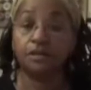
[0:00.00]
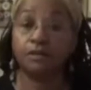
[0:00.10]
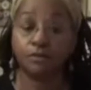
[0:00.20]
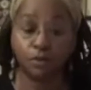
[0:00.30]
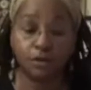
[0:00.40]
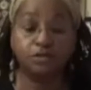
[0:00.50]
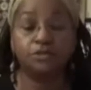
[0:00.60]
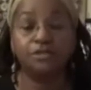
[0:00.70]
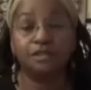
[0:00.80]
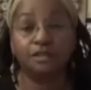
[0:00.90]
Then, of course, you
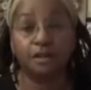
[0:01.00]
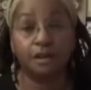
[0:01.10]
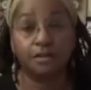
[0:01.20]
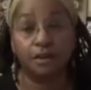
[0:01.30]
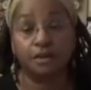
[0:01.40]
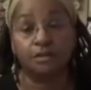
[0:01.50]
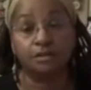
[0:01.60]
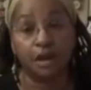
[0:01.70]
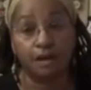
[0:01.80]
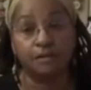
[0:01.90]
seal the other end
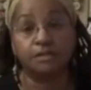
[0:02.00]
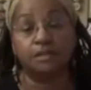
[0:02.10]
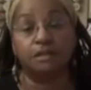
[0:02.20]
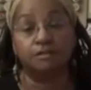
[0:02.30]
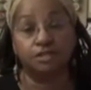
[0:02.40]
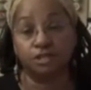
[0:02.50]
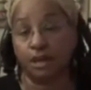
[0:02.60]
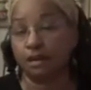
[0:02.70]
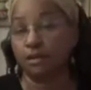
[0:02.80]
because obviously if you shake it,